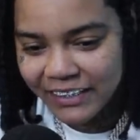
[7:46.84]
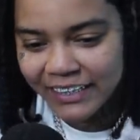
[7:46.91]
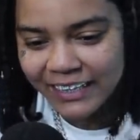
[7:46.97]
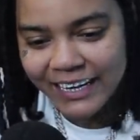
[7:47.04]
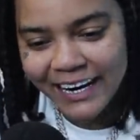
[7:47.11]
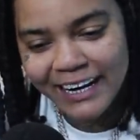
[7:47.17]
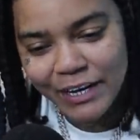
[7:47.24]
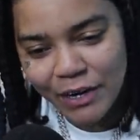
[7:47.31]
look
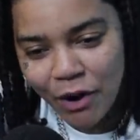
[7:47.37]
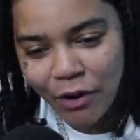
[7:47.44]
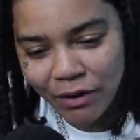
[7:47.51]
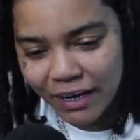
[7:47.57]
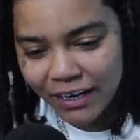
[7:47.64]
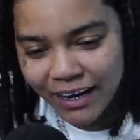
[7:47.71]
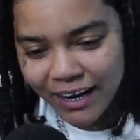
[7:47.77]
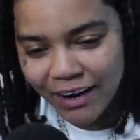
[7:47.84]
and they know
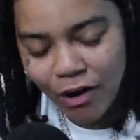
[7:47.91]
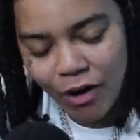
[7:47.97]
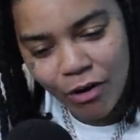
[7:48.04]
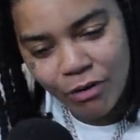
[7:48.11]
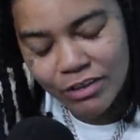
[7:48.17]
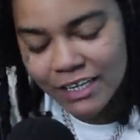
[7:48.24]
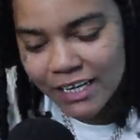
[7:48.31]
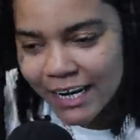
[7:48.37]
they like
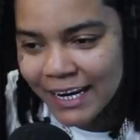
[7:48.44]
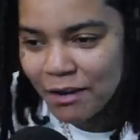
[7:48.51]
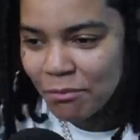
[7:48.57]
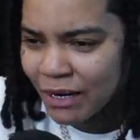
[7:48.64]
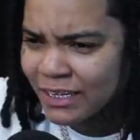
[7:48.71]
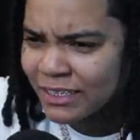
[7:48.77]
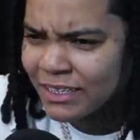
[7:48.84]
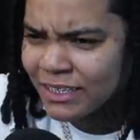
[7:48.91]
oh damn
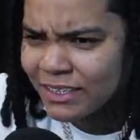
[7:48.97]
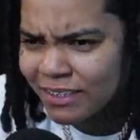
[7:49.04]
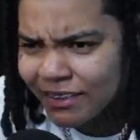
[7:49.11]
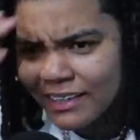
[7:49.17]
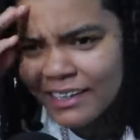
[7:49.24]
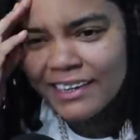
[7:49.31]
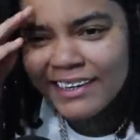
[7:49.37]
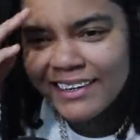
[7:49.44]
like she's
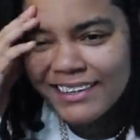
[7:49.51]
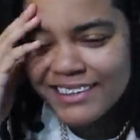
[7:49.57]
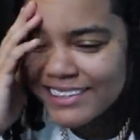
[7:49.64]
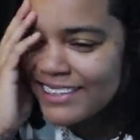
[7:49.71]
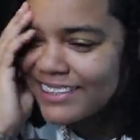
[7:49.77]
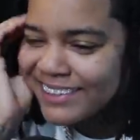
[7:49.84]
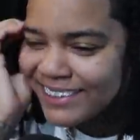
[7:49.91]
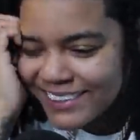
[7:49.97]

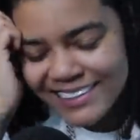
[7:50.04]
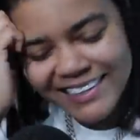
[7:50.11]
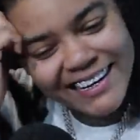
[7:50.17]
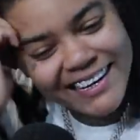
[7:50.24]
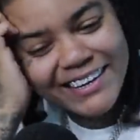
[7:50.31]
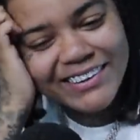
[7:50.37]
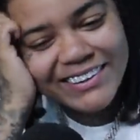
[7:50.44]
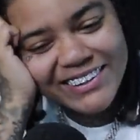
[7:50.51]
she's
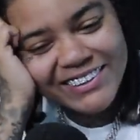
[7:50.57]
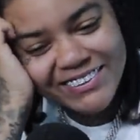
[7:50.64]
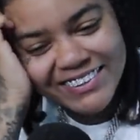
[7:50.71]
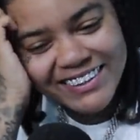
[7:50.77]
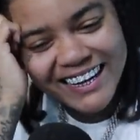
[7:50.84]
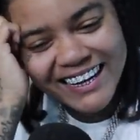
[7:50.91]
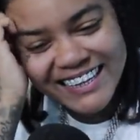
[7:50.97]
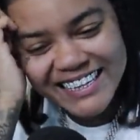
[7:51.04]
still doing
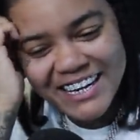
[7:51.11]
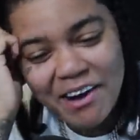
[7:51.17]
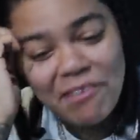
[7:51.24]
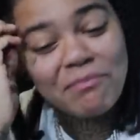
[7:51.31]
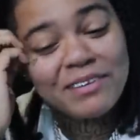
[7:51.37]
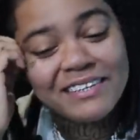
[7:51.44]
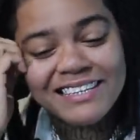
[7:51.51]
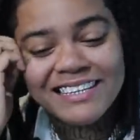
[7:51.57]
like
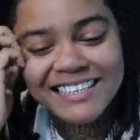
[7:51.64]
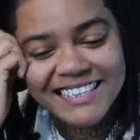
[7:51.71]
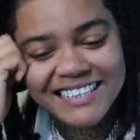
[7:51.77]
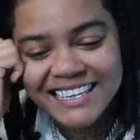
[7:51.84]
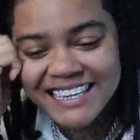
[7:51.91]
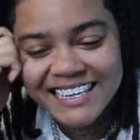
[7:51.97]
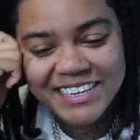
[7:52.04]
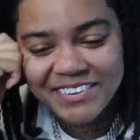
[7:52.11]
numbers and
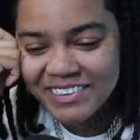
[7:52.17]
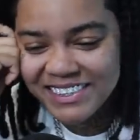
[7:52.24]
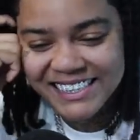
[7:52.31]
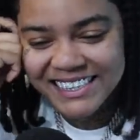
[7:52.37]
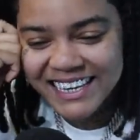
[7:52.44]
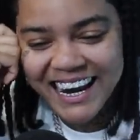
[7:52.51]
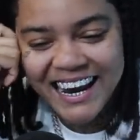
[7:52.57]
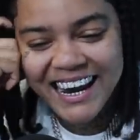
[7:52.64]
shit. Yeah. And
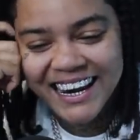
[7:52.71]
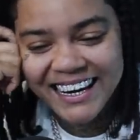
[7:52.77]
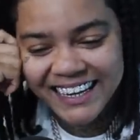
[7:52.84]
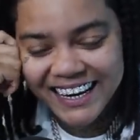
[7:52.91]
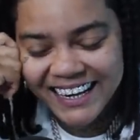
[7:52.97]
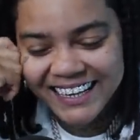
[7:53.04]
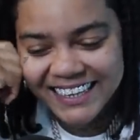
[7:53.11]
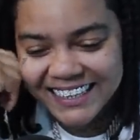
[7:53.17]
signed,
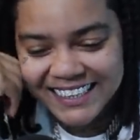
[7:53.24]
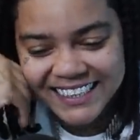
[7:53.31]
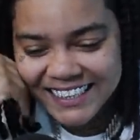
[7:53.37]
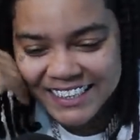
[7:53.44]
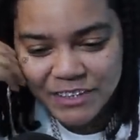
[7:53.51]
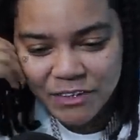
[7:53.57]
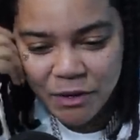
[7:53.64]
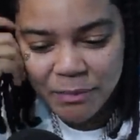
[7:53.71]
like
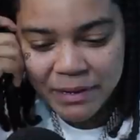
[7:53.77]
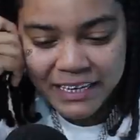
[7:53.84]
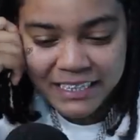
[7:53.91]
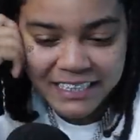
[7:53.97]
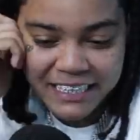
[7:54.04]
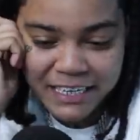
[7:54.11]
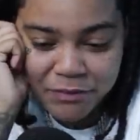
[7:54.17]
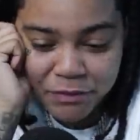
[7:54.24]
you know what I mean?
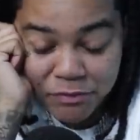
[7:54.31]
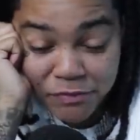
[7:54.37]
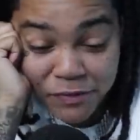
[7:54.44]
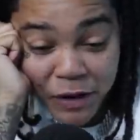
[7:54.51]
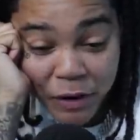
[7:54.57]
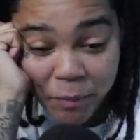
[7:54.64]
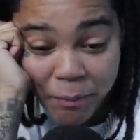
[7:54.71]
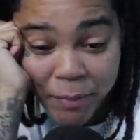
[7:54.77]
She even
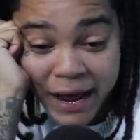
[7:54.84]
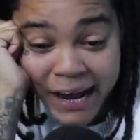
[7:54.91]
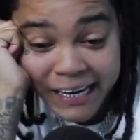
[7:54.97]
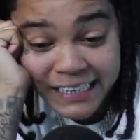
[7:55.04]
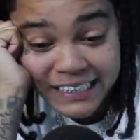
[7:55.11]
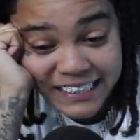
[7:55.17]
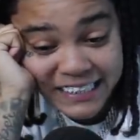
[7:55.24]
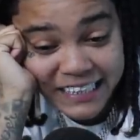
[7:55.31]
fell back
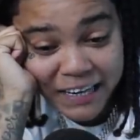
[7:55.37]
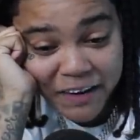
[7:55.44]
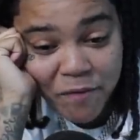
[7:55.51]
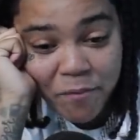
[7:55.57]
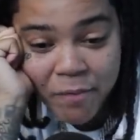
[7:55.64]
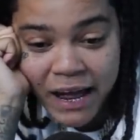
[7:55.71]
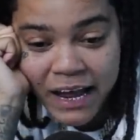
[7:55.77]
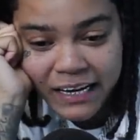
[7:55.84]
and she come
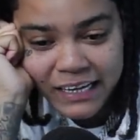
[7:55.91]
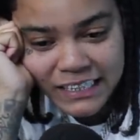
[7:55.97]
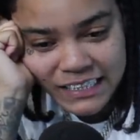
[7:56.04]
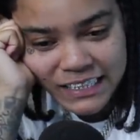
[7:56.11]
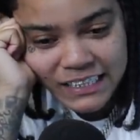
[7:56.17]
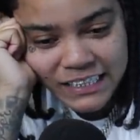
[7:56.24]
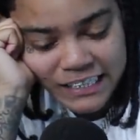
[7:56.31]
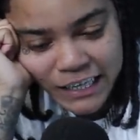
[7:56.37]
back and
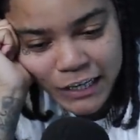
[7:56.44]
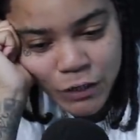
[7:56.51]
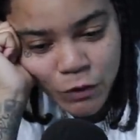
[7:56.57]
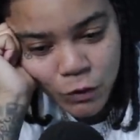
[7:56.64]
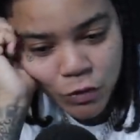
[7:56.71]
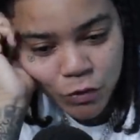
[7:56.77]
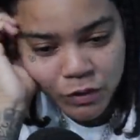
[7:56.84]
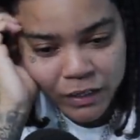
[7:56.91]
she's still
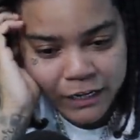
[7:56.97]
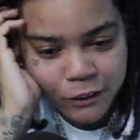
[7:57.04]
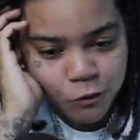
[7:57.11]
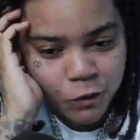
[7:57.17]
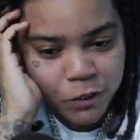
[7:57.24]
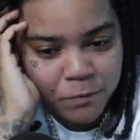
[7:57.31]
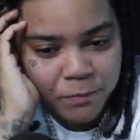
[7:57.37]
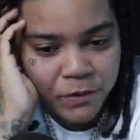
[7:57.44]
doing like
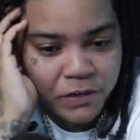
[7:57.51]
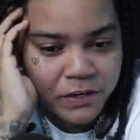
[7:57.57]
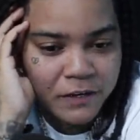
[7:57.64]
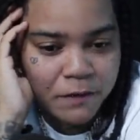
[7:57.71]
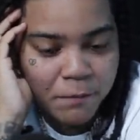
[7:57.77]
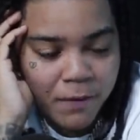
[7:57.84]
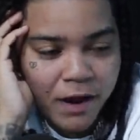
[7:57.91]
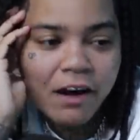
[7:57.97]
20 million
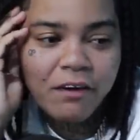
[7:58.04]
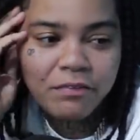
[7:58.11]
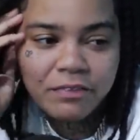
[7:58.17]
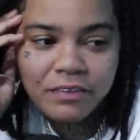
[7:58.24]
a month.